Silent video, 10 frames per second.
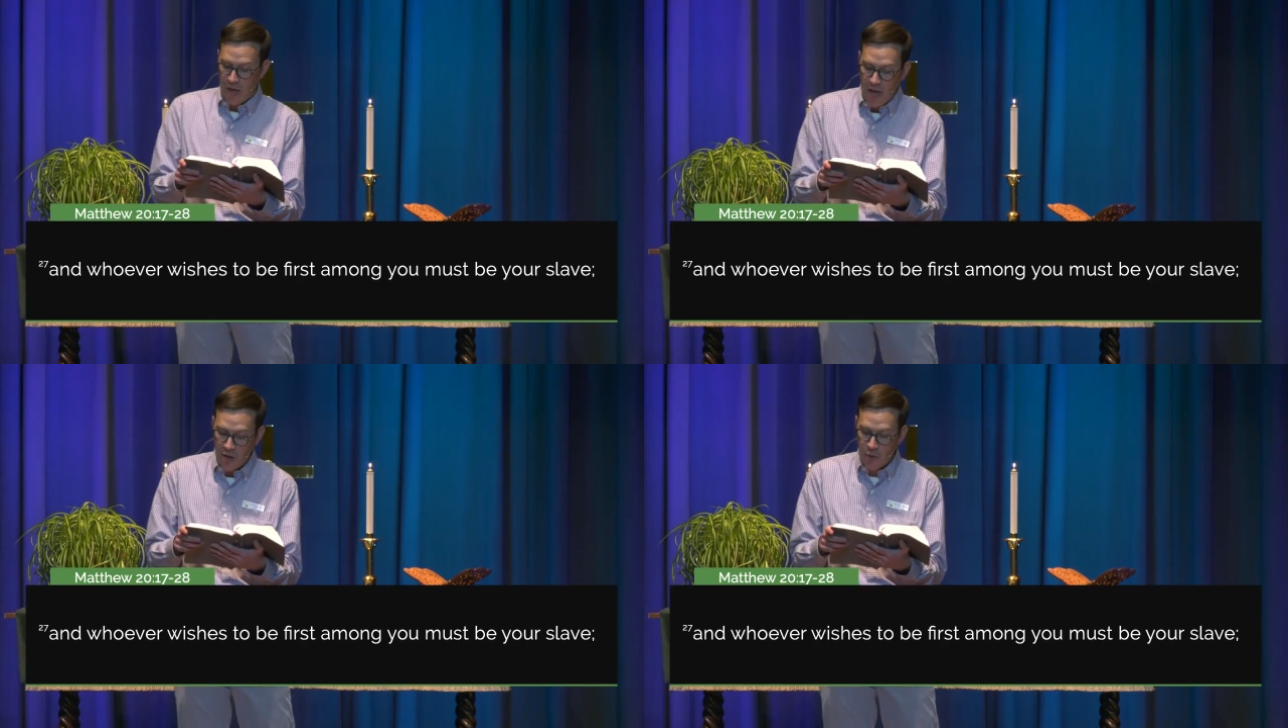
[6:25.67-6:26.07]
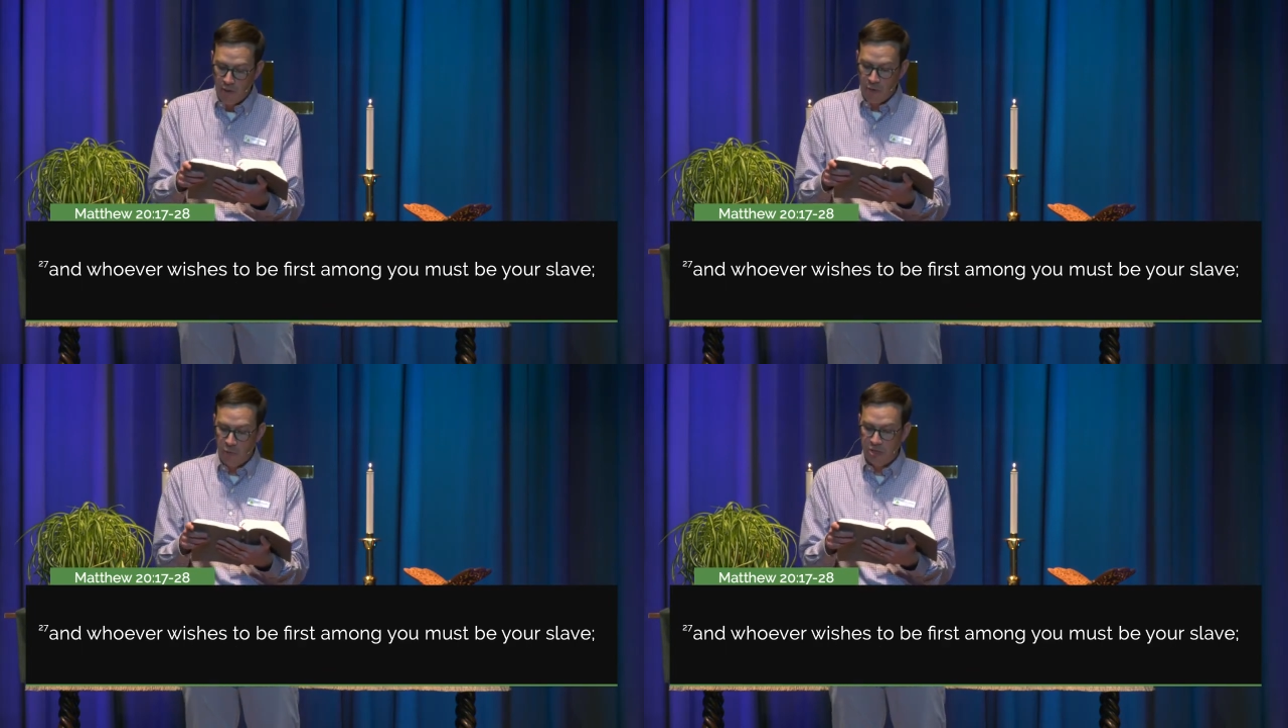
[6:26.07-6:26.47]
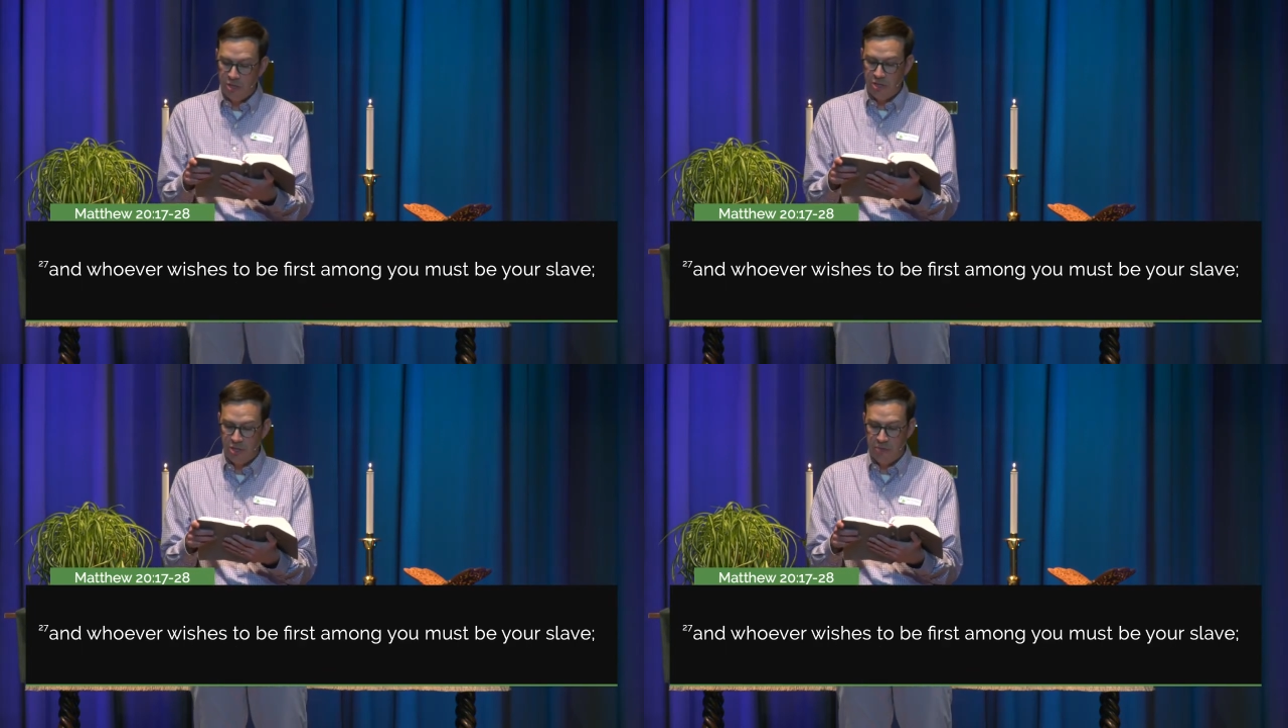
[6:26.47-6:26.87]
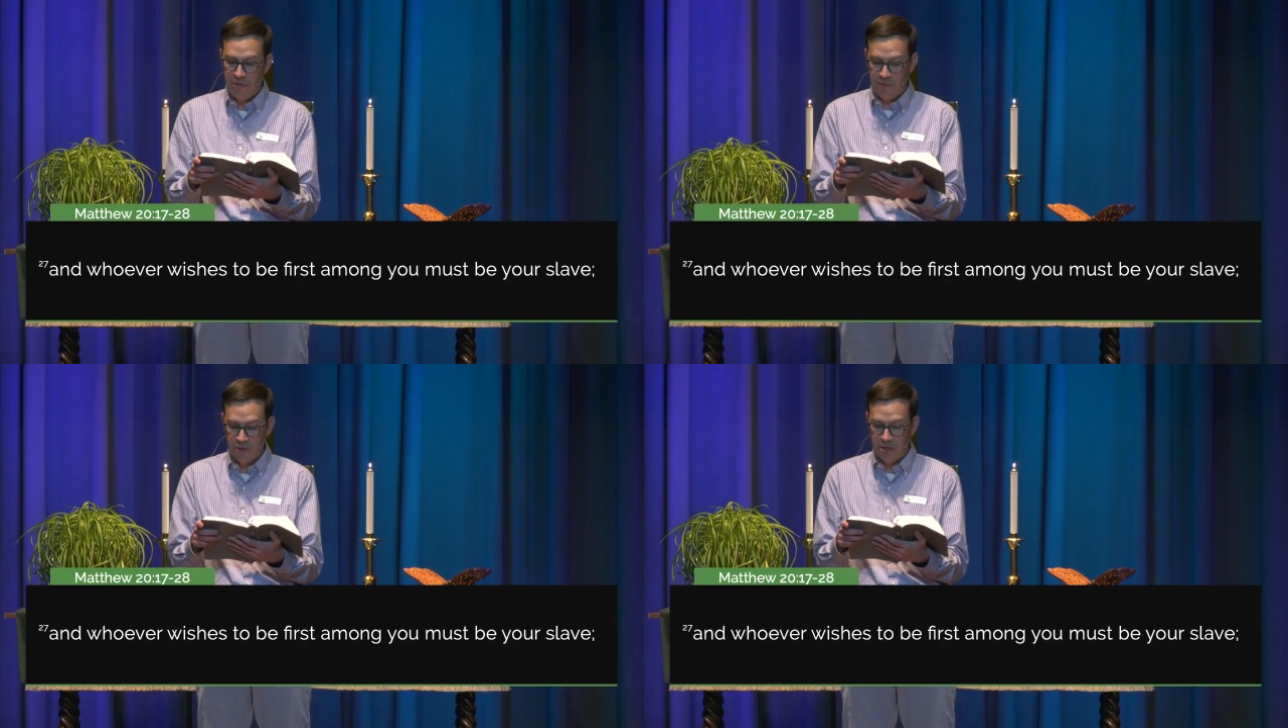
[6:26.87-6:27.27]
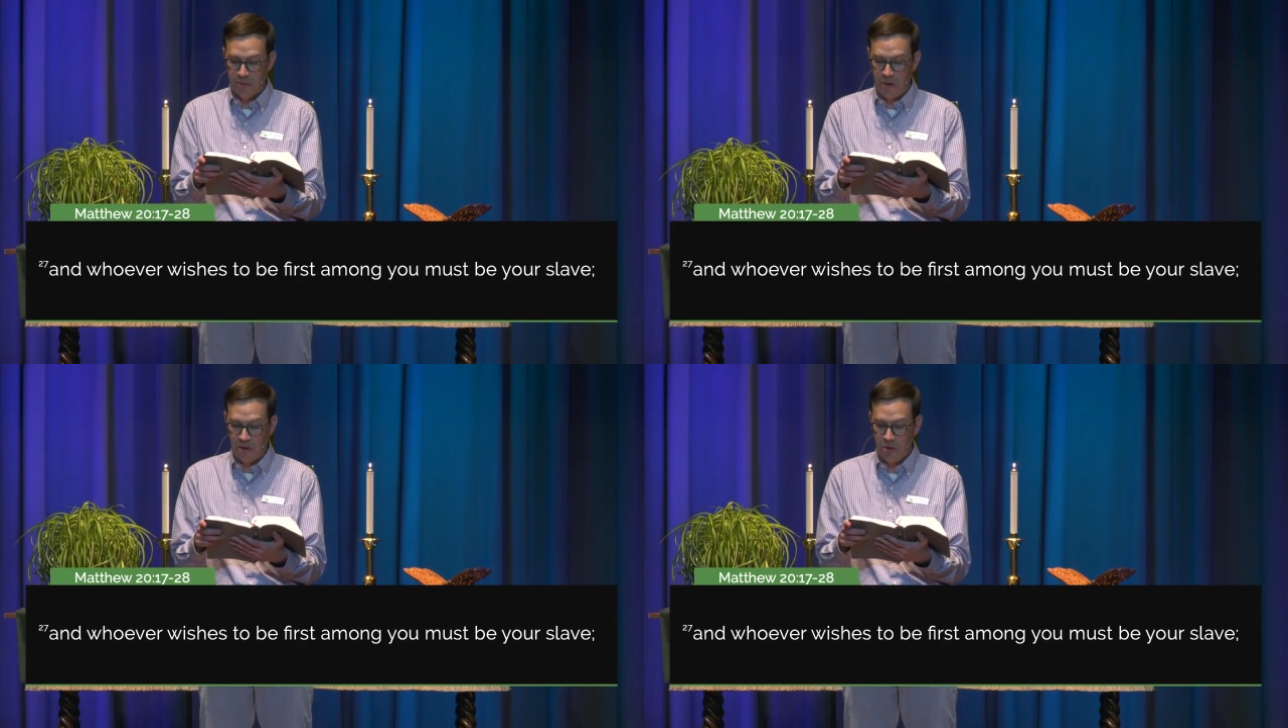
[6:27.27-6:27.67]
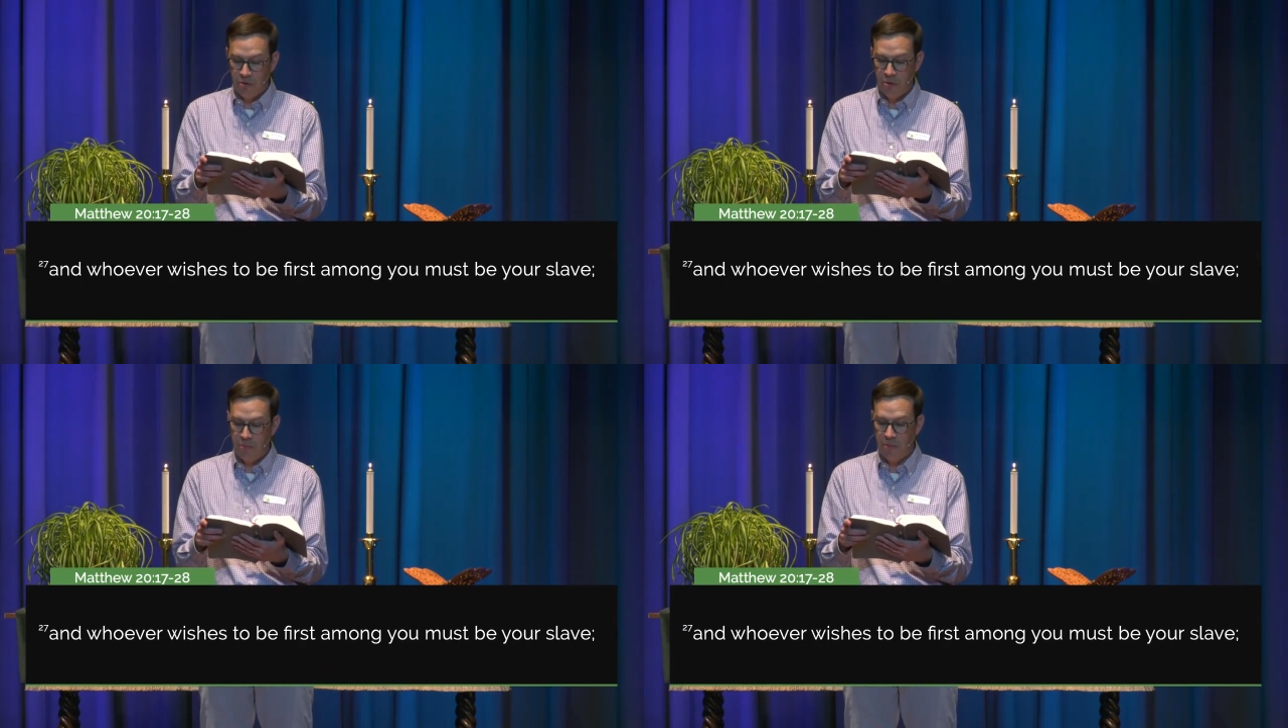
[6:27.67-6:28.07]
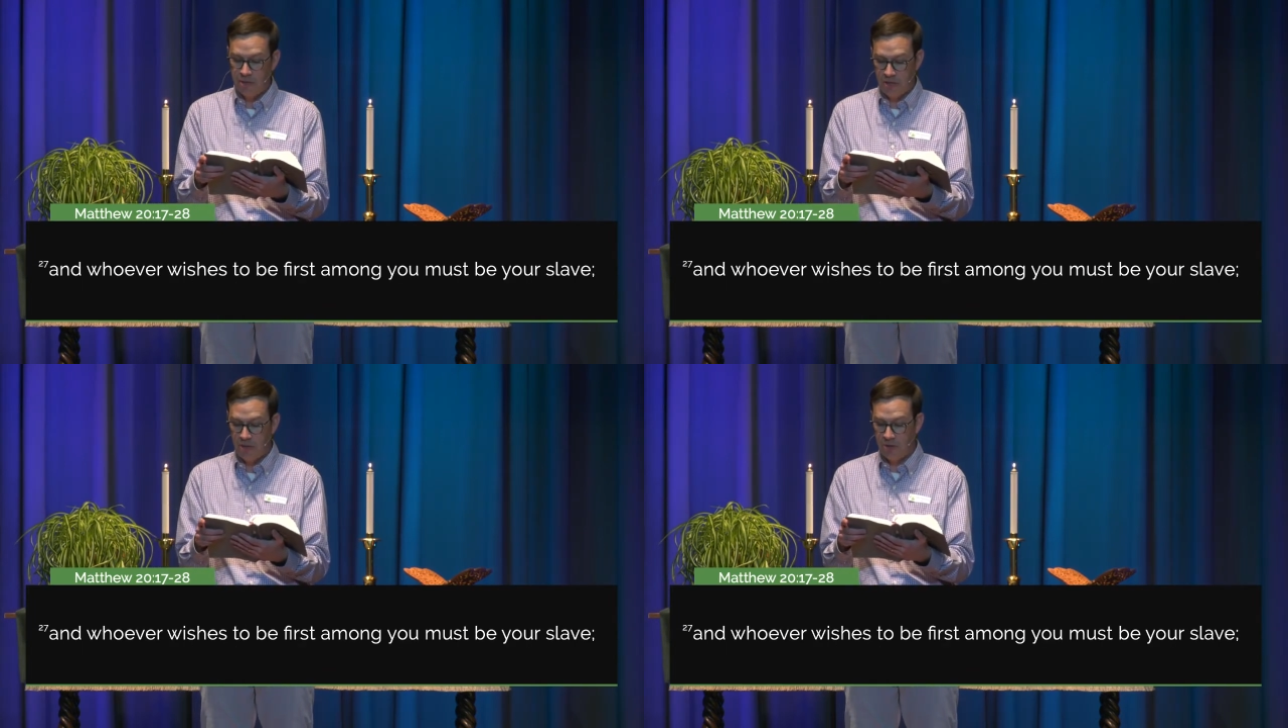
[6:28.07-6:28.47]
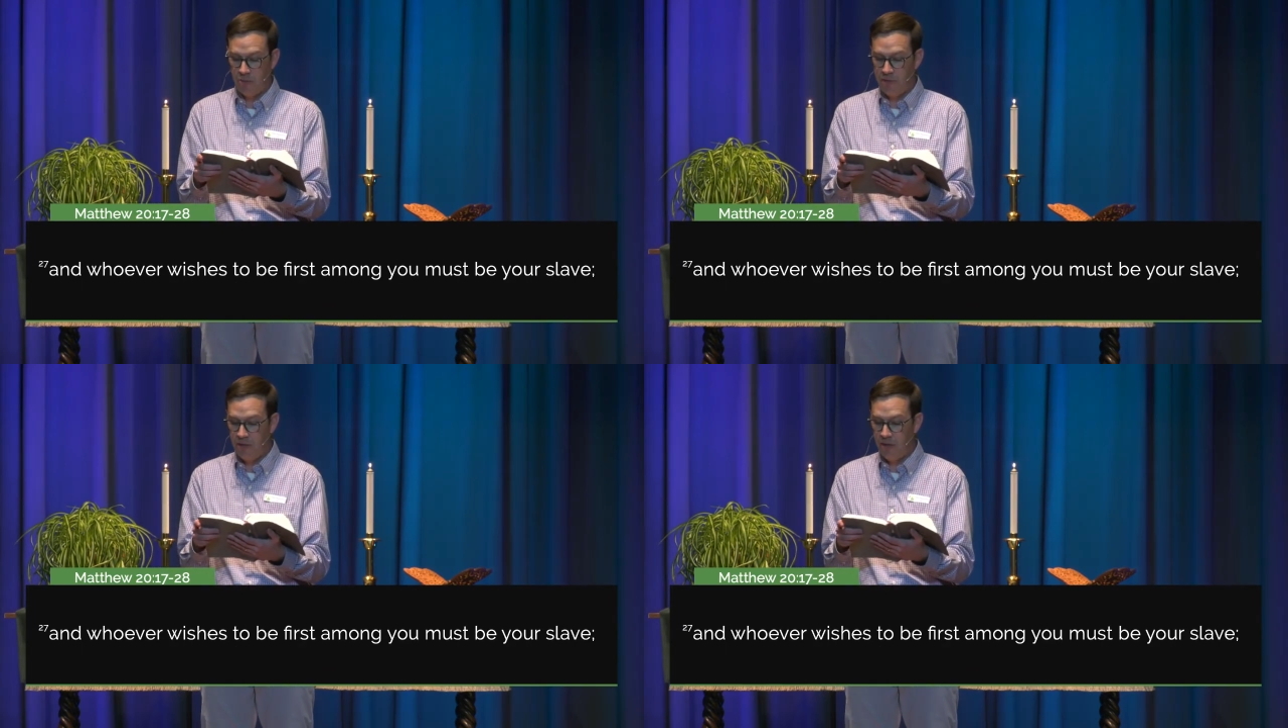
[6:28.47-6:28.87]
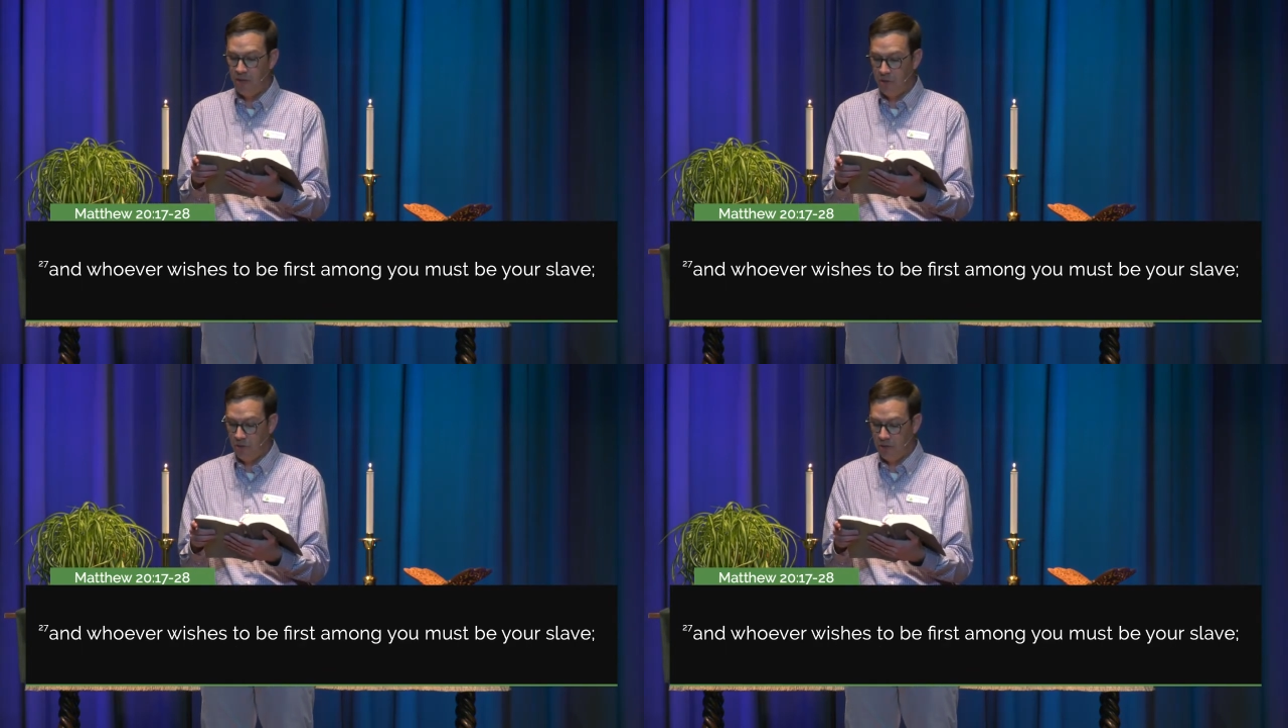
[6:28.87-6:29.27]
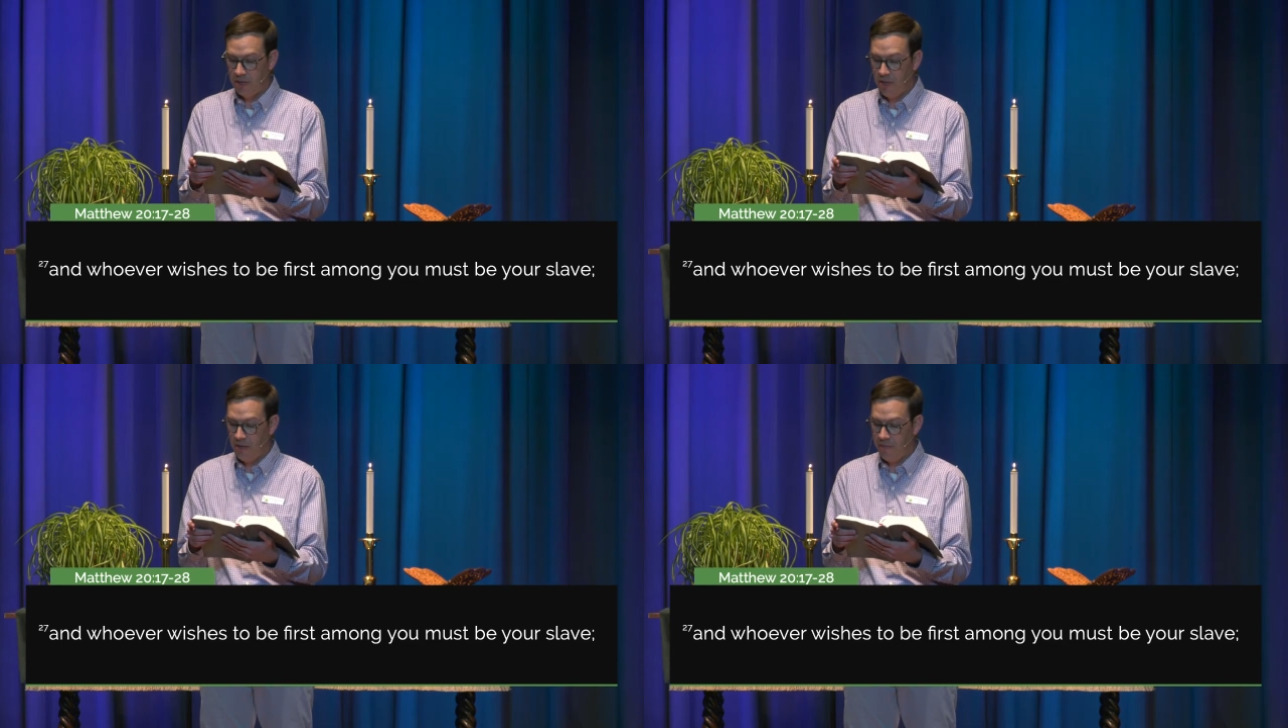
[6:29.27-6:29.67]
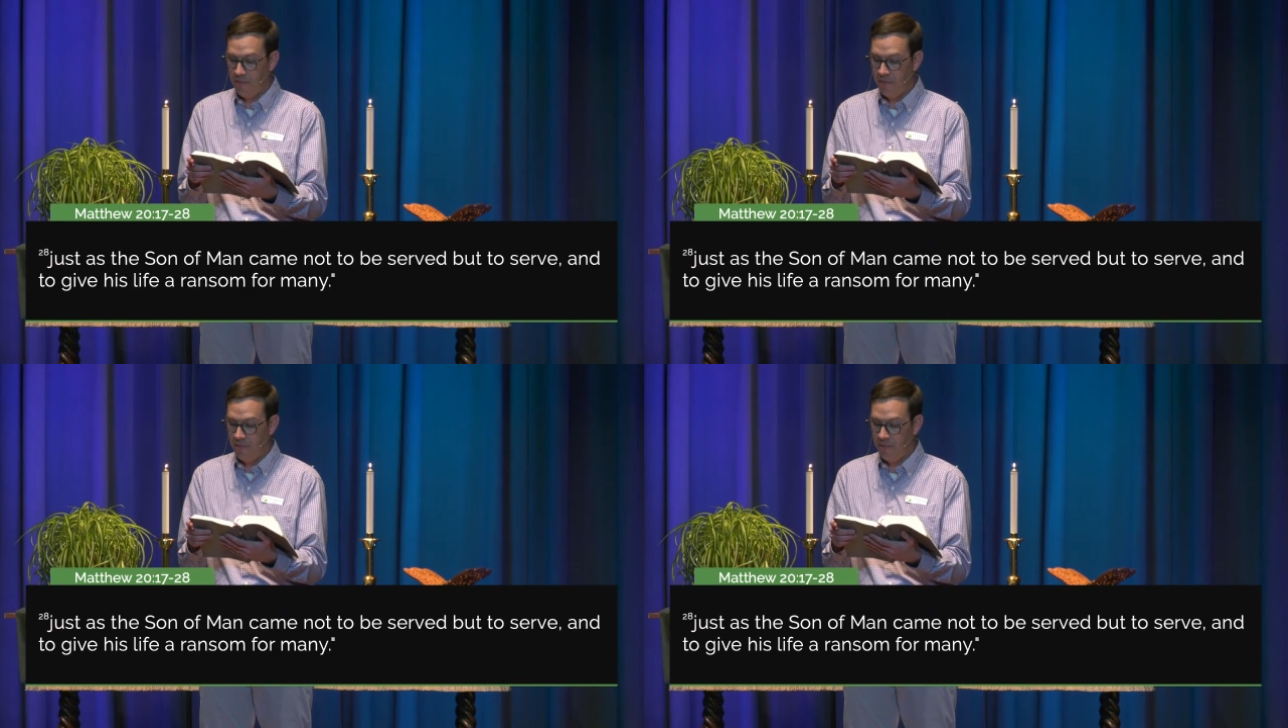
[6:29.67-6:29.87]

And whoever wishes to be first among you must also be your slave,